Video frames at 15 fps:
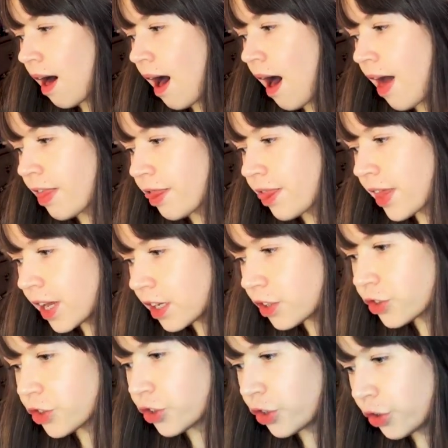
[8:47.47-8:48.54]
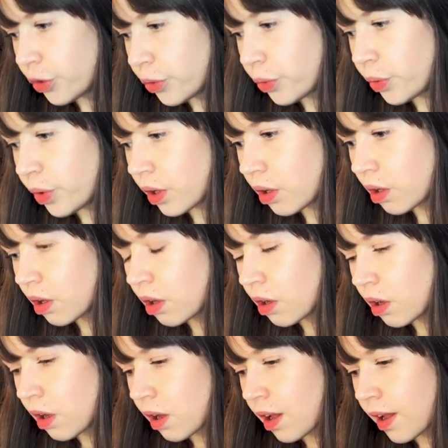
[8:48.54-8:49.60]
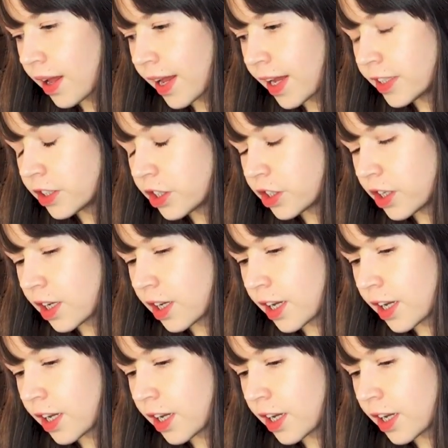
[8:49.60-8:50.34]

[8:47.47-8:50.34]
I think too, it's